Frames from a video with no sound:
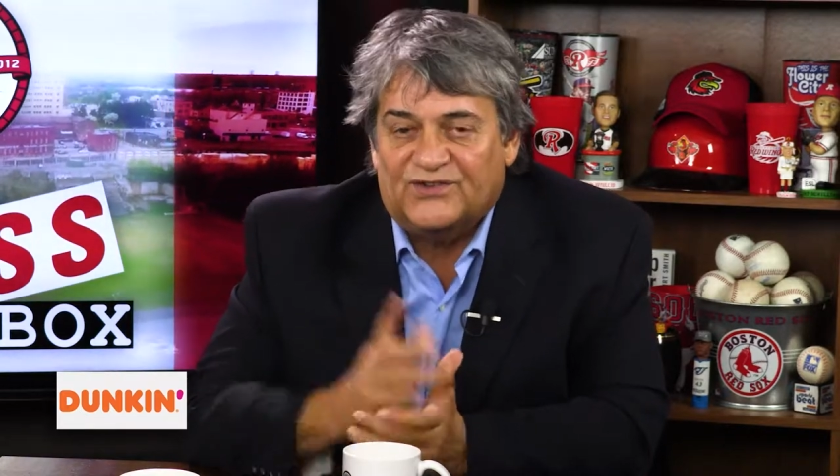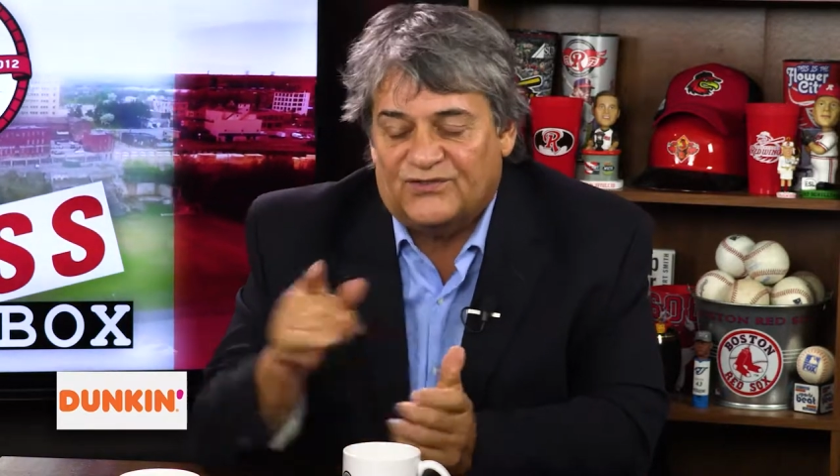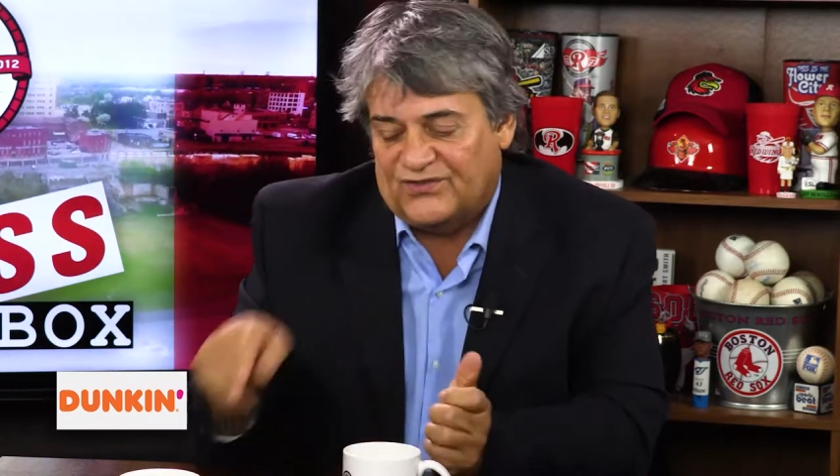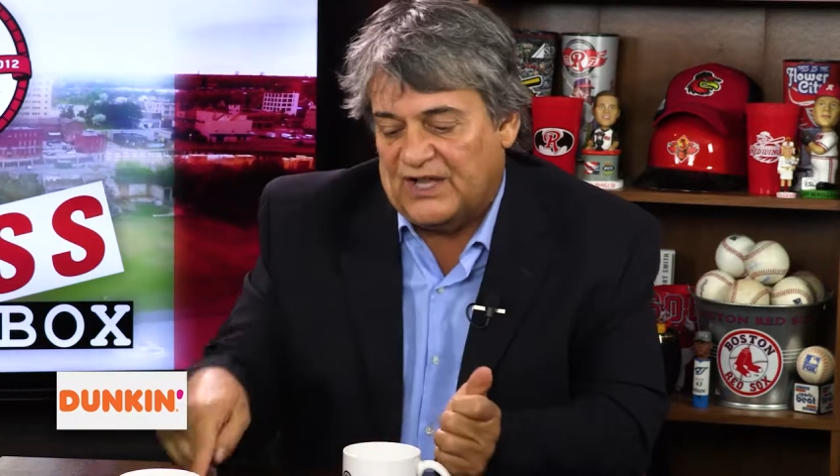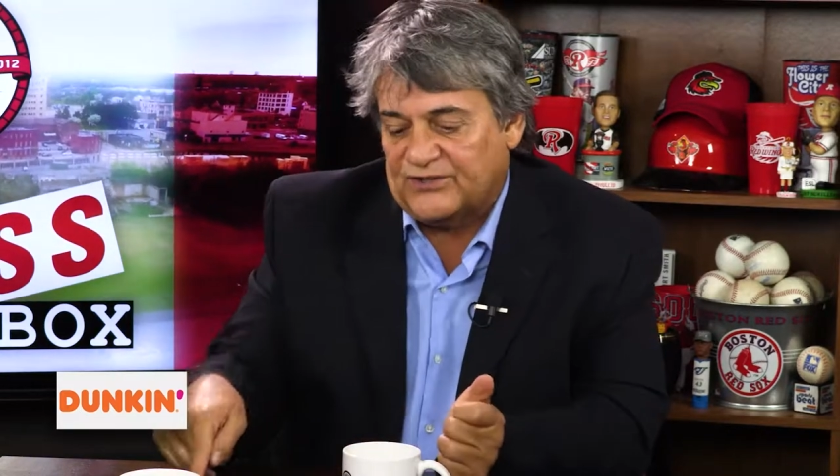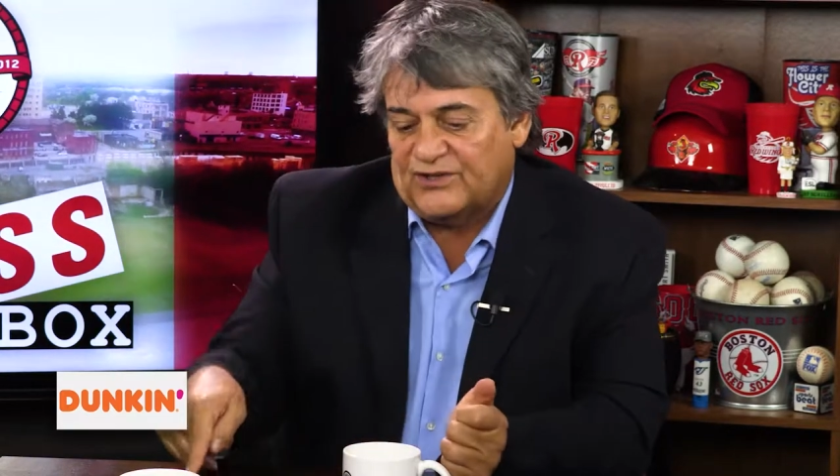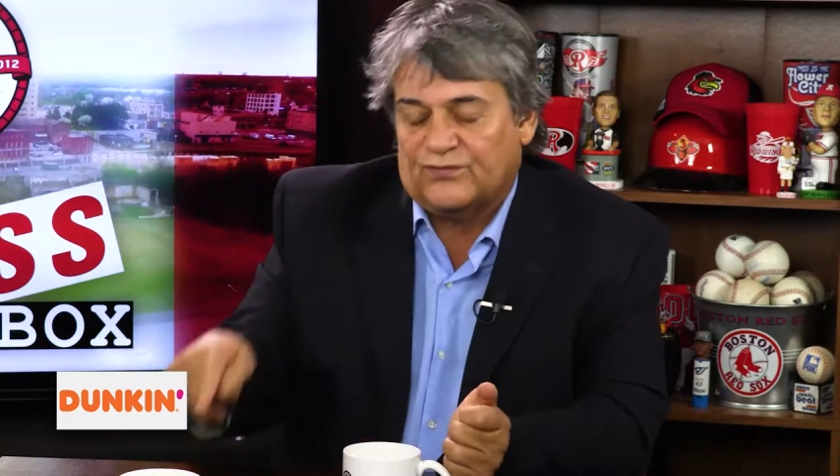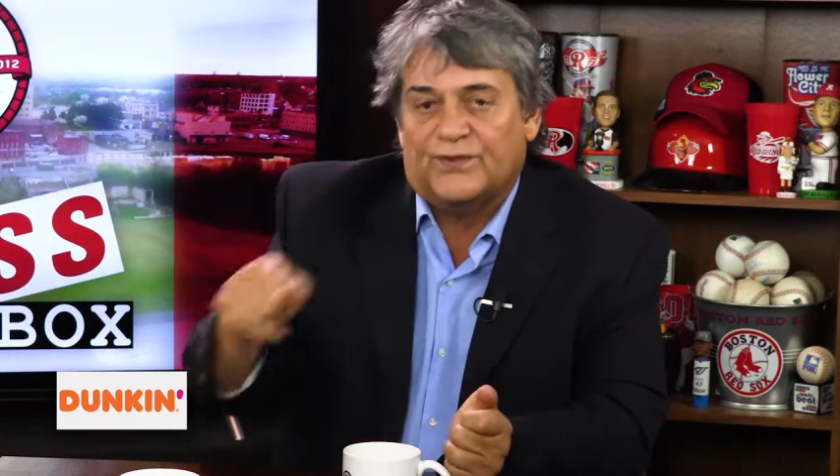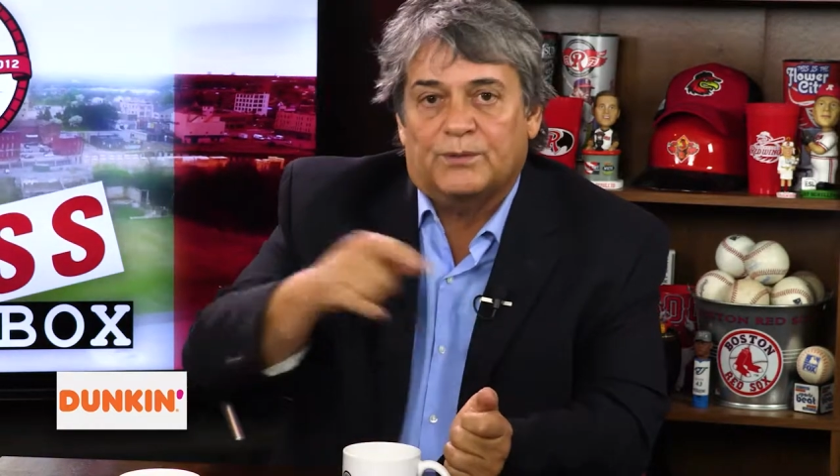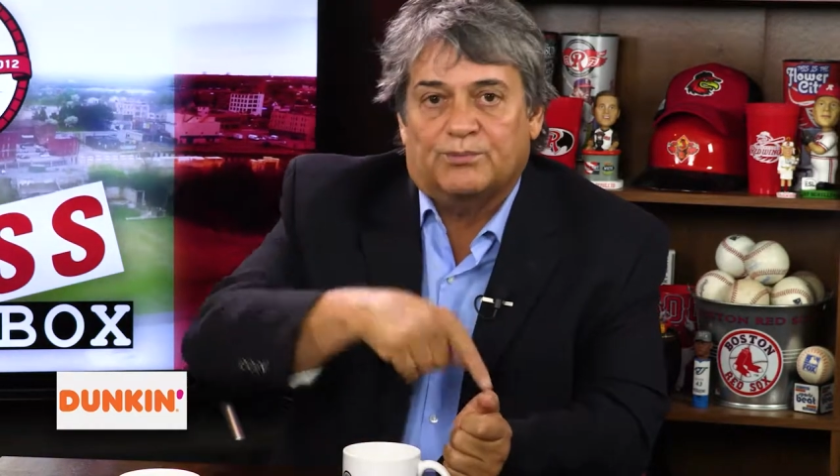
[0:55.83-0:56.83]
the
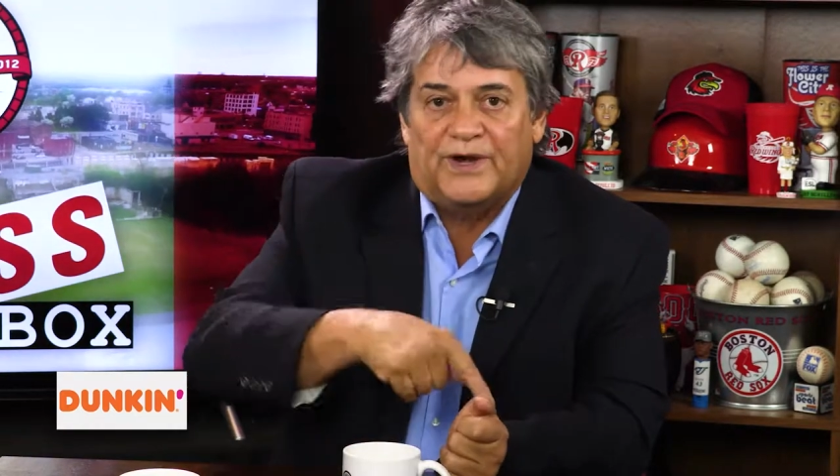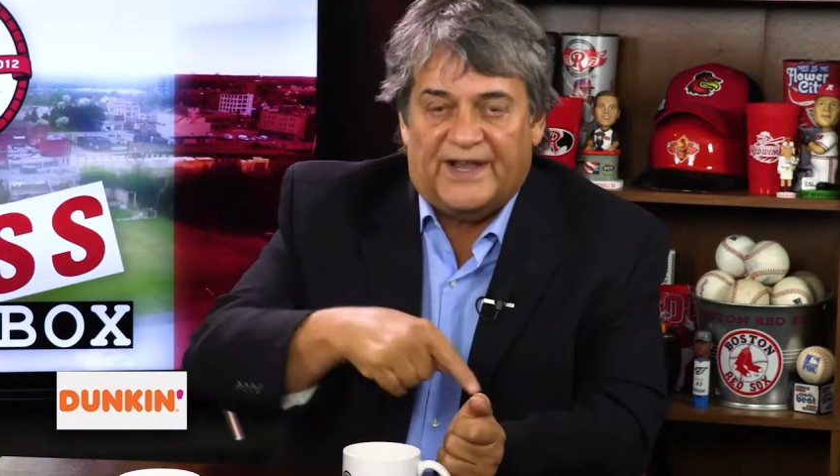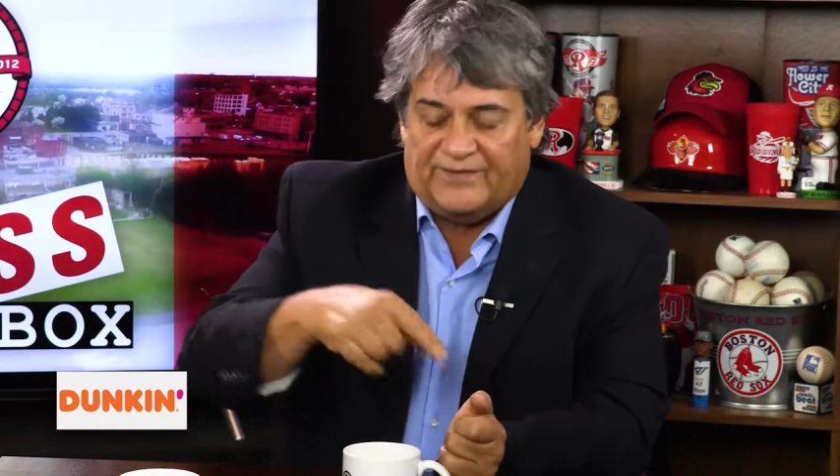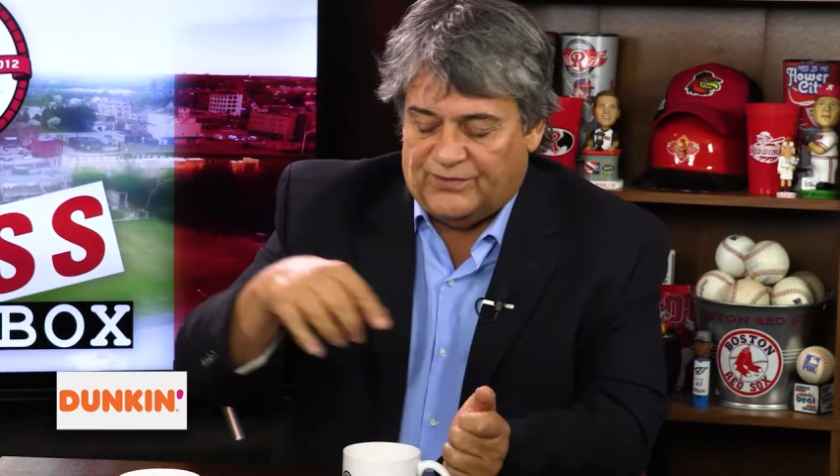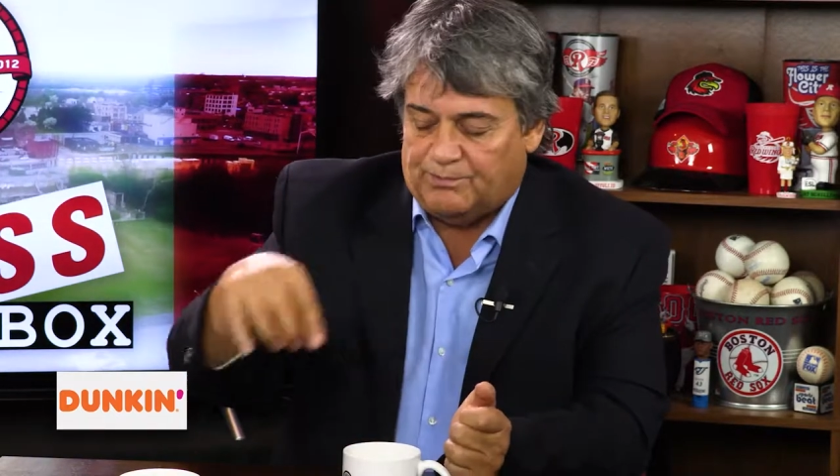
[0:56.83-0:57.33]
Celtics for the Braves.